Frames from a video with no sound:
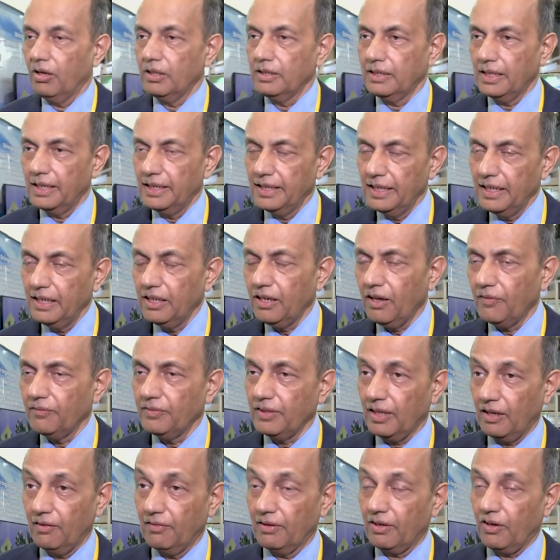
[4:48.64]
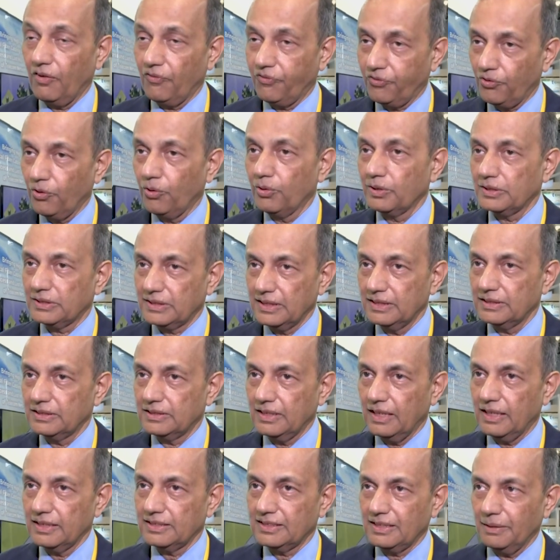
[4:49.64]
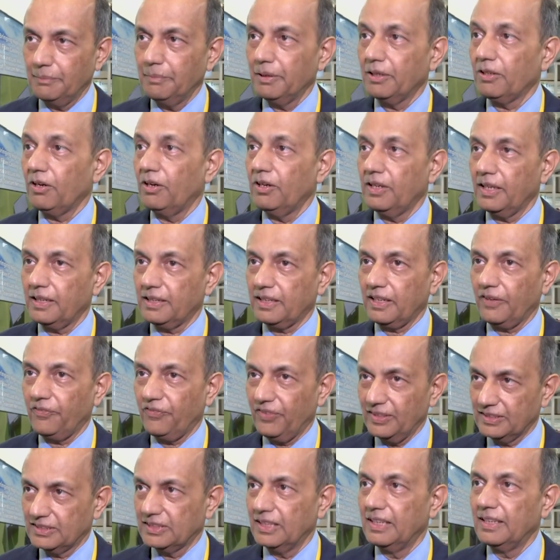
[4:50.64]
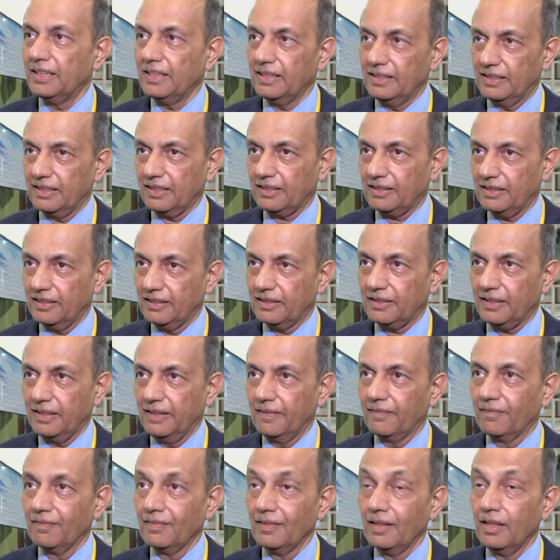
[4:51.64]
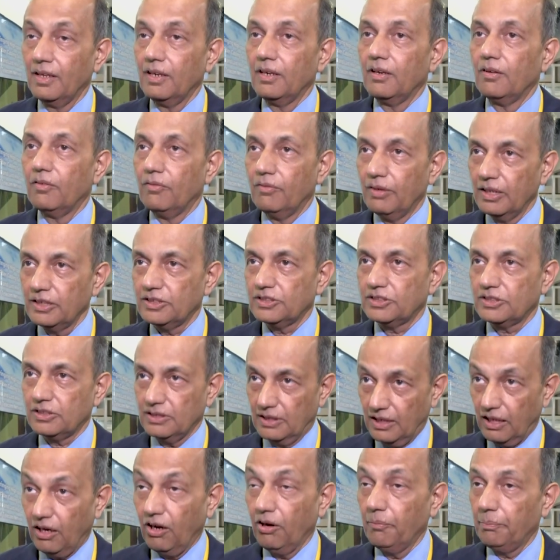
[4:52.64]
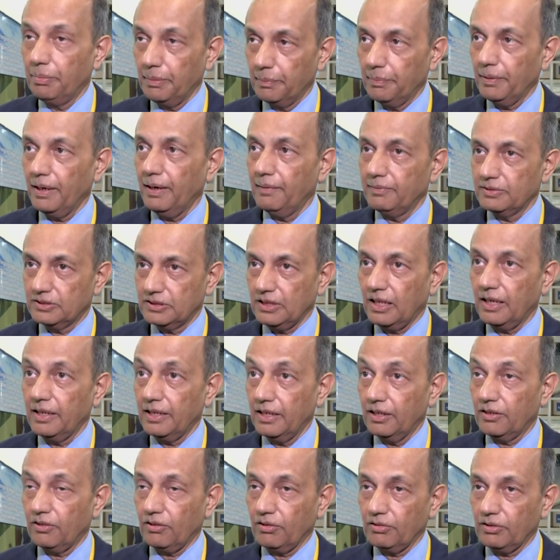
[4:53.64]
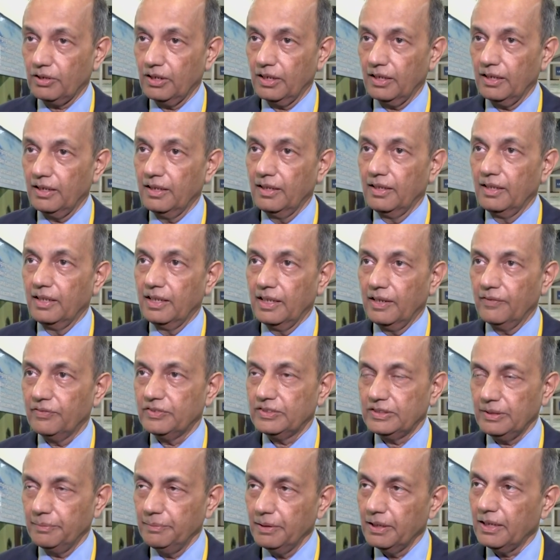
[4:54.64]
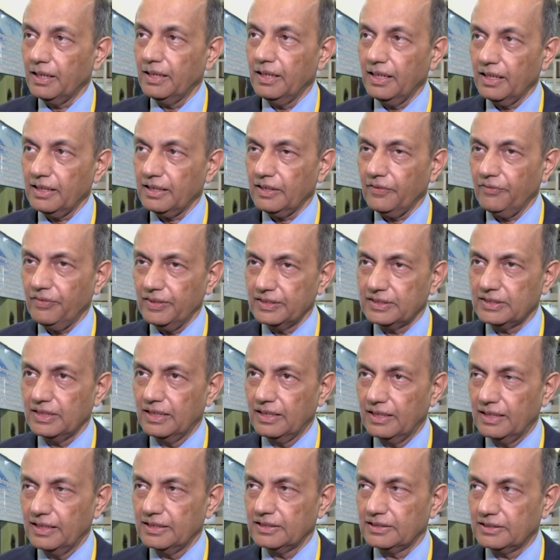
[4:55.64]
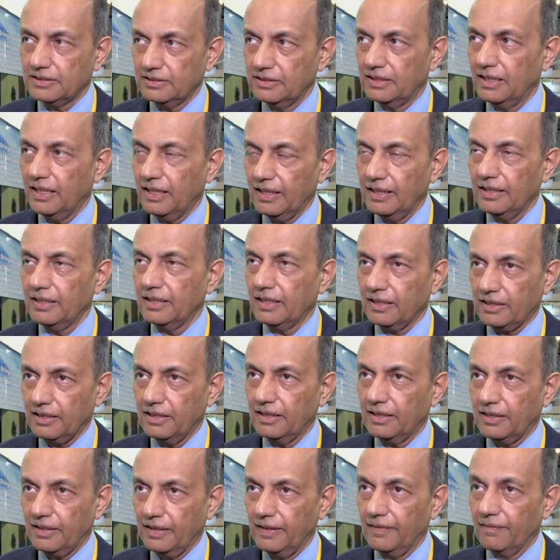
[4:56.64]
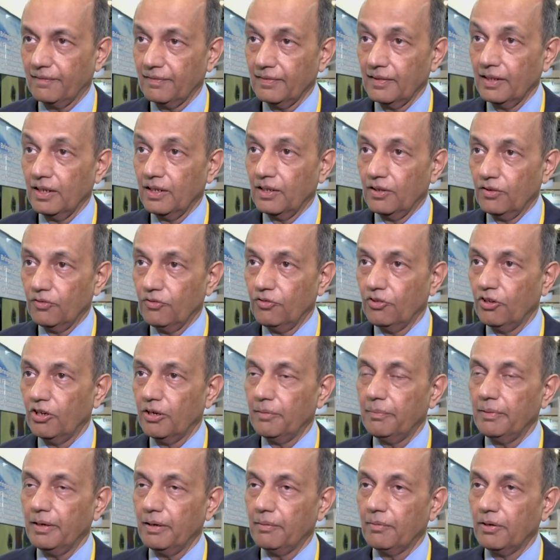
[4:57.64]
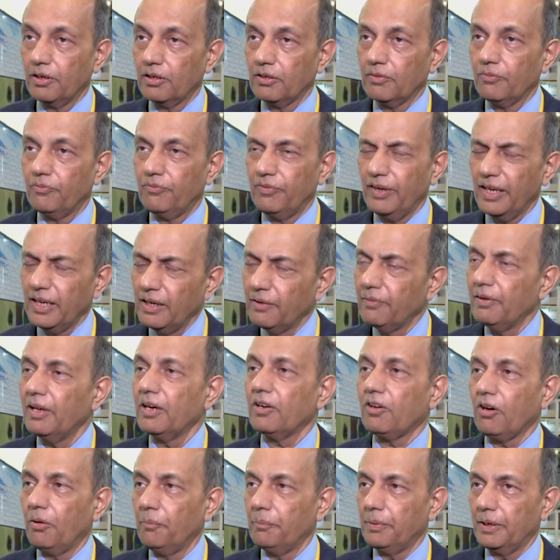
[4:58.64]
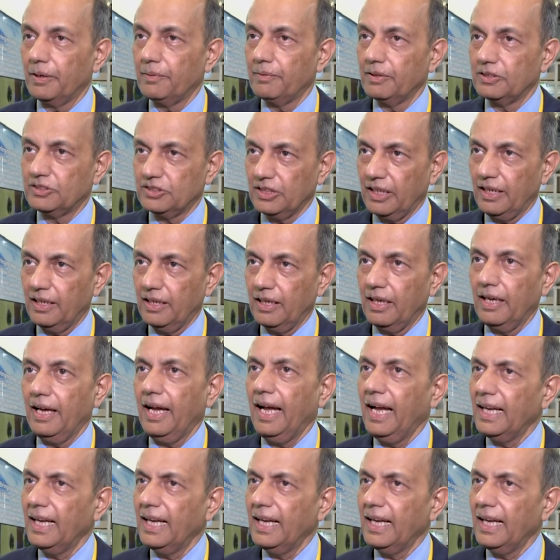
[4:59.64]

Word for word: The need of the hour, of course, is the semiconductor facility in the country, which now people have started talking. If semiconductor facilities there in the country, we would be able to very well compete with China.